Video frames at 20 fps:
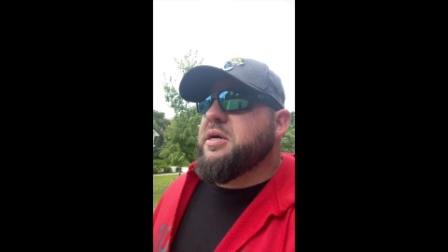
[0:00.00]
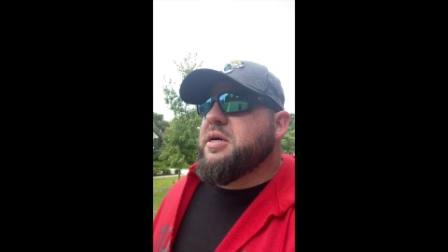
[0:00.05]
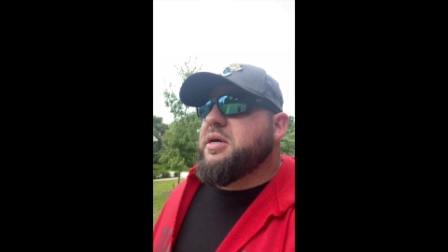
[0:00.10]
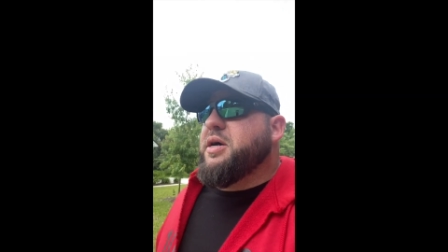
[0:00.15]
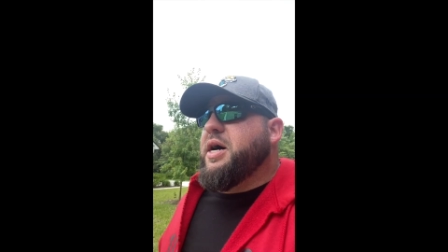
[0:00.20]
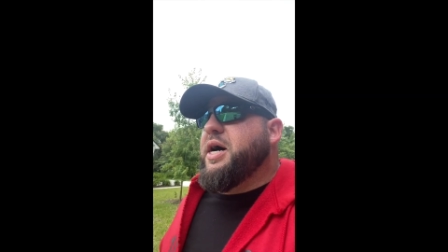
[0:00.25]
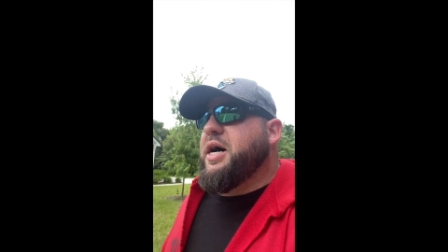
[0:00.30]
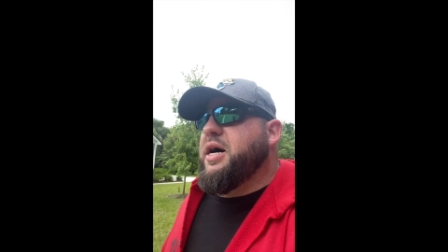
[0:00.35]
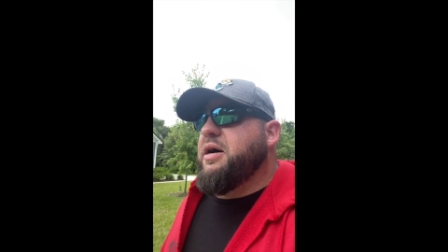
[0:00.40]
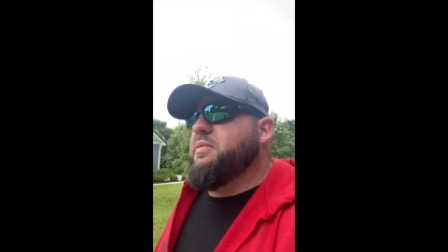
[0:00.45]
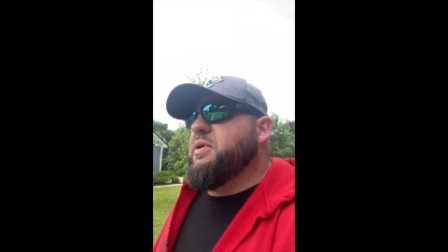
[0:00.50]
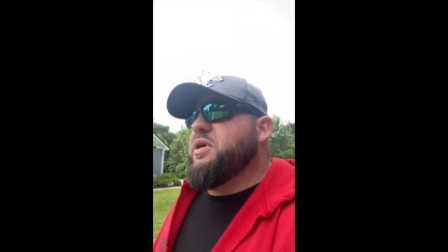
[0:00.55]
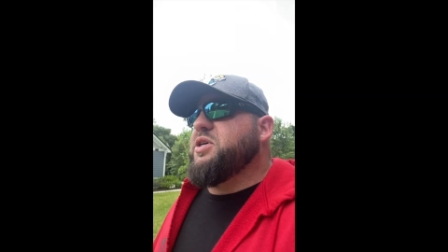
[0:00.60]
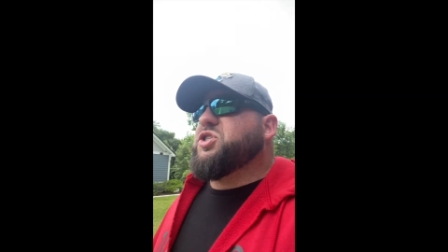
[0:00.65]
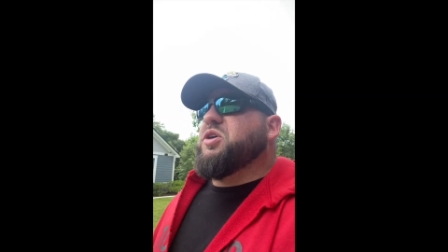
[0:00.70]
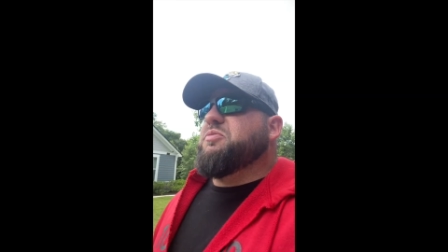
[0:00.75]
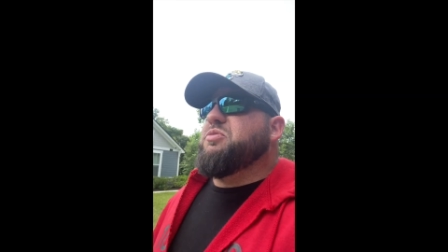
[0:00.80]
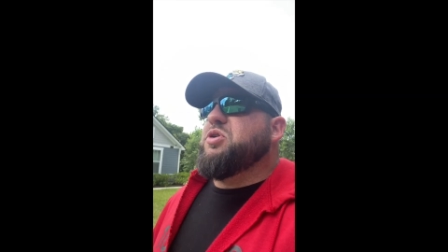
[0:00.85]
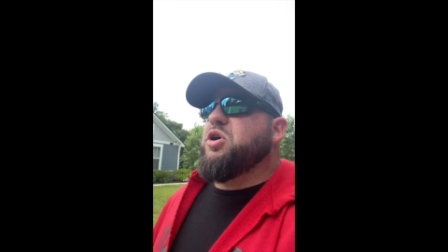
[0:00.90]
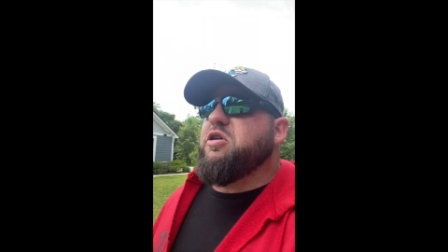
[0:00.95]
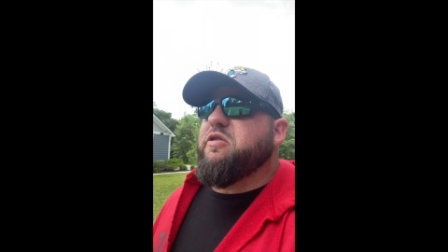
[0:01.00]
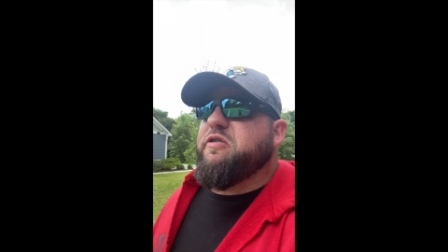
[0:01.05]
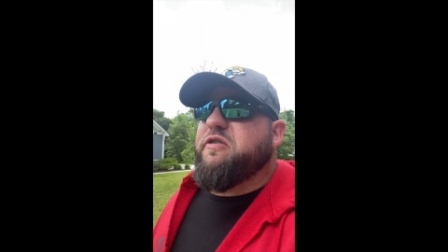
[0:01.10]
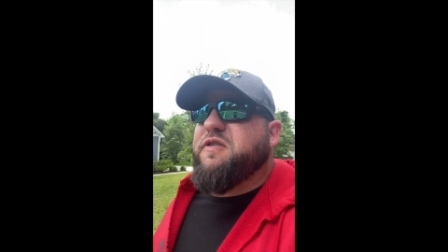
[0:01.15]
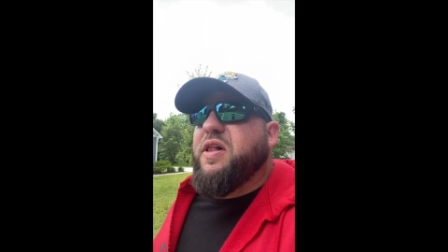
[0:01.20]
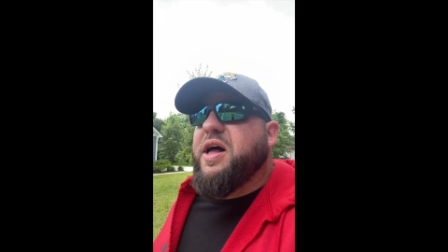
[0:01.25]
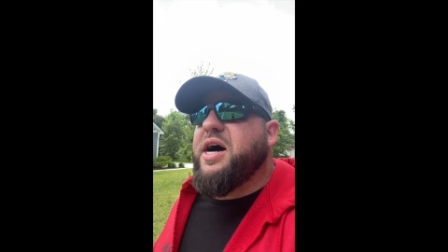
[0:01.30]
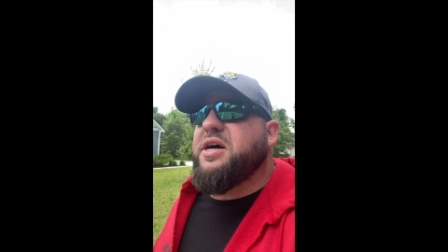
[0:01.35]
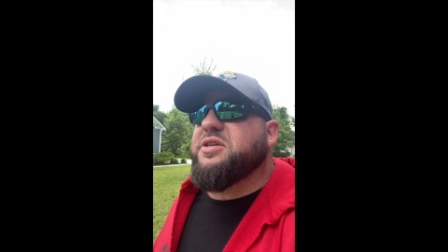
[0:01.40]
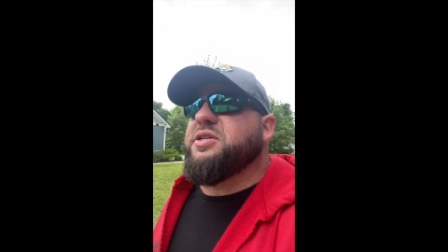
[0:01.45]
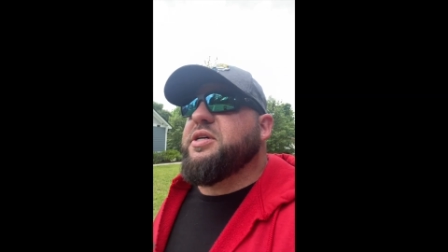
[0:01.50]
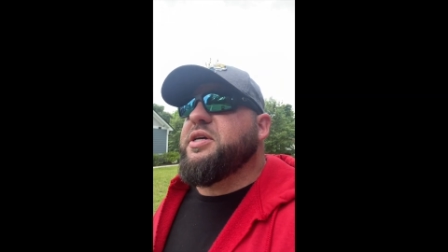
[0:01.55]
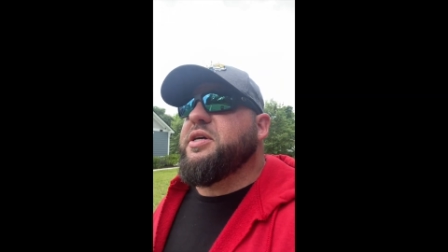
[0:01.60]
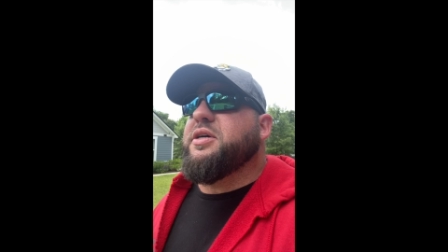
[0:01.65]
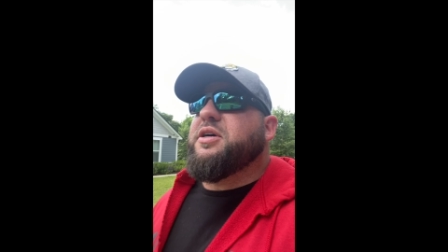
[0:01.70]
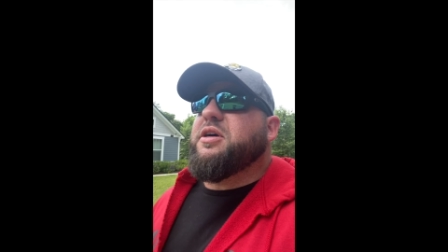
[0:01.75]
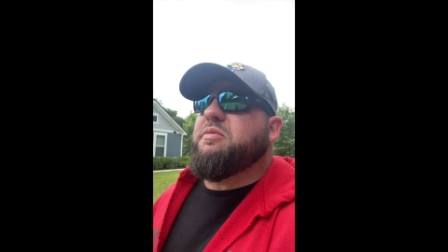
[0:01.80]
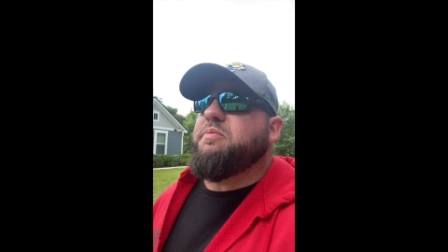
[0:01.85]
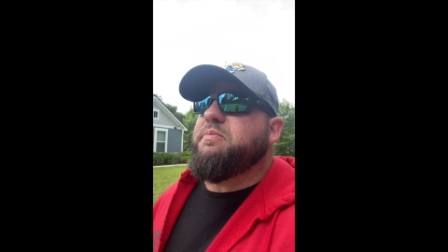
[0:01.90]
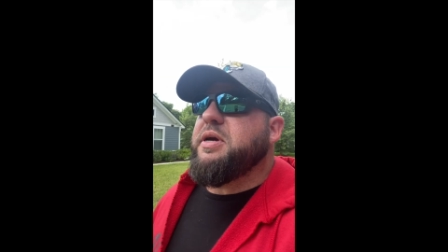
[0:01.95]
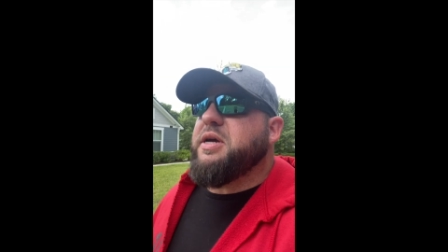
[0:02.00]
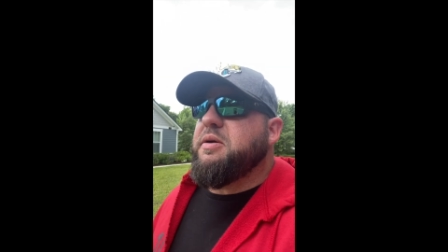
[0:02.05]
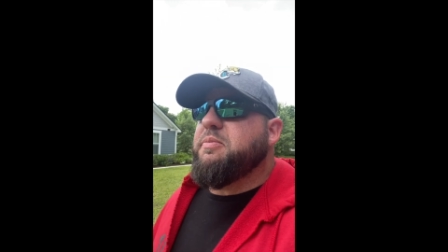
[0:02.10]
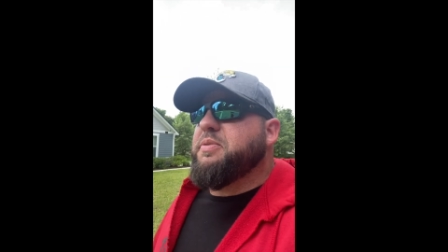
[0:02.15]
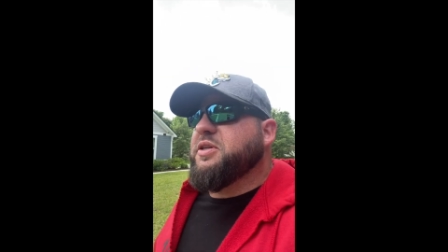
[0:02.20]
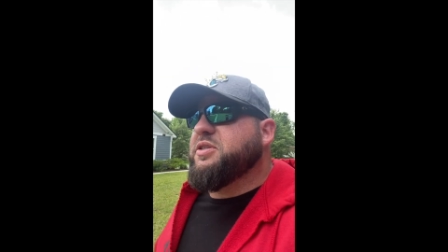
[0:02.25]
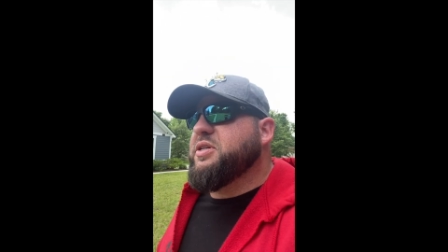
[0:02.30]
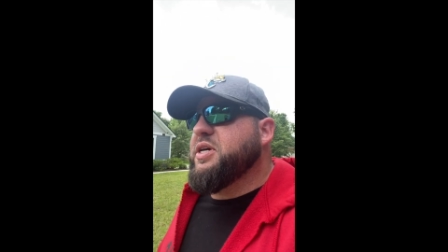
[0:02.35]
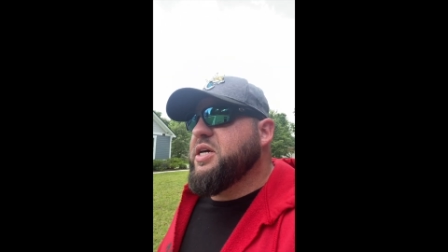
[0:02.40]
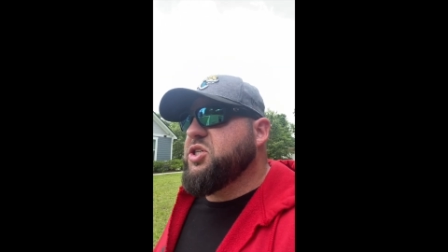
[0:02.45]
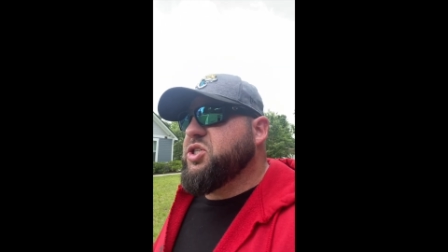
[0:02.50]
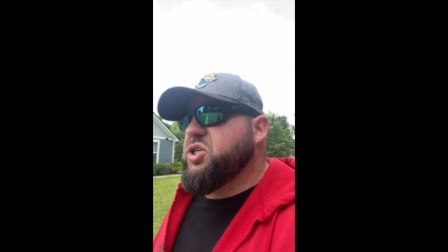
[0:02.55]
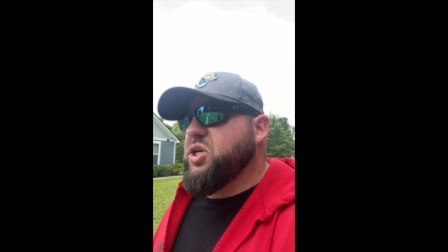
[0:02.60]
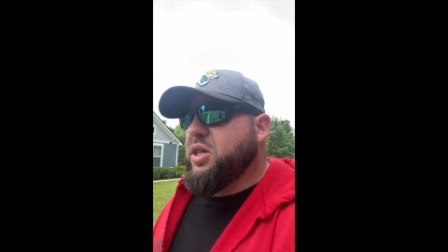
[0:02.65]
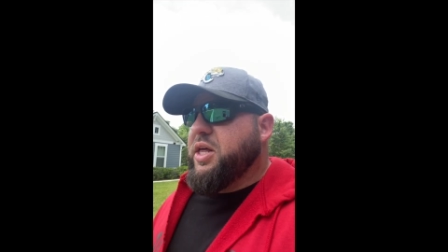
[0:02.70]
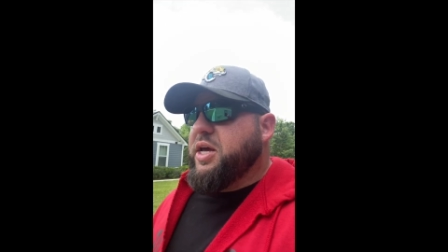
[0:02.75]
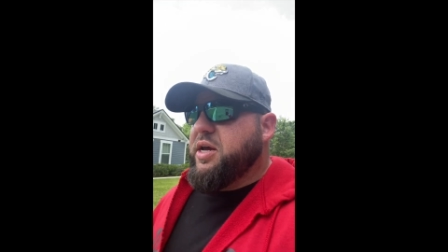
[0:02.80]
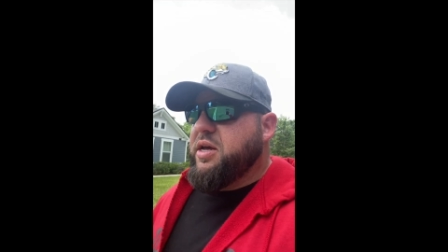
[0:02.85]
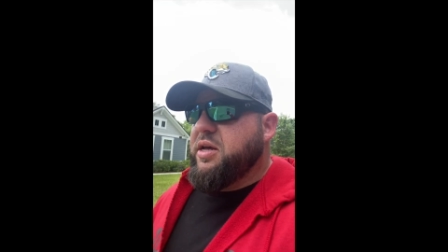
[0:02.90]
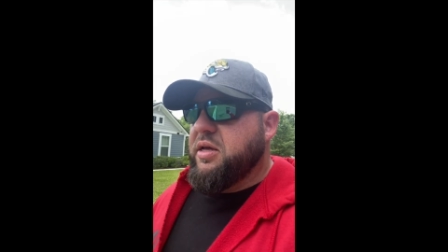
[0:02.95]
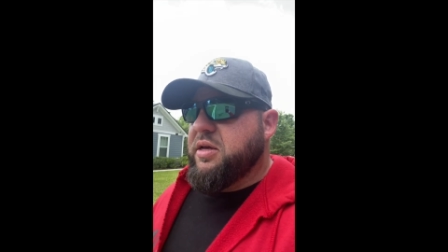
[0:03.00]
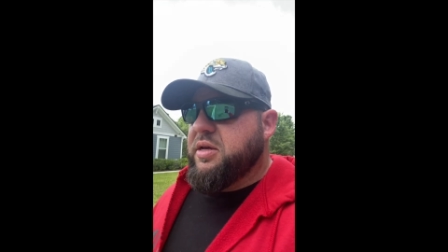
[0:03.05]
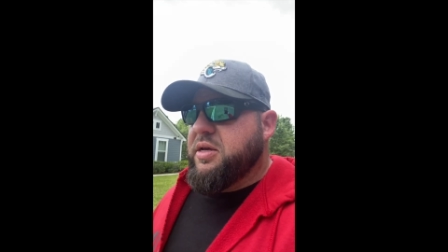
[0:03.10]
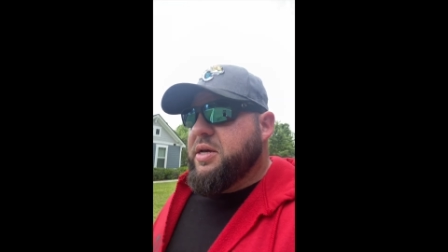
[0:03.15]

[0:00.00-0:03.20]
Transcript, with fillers: Um, some nerve flossing could be potentially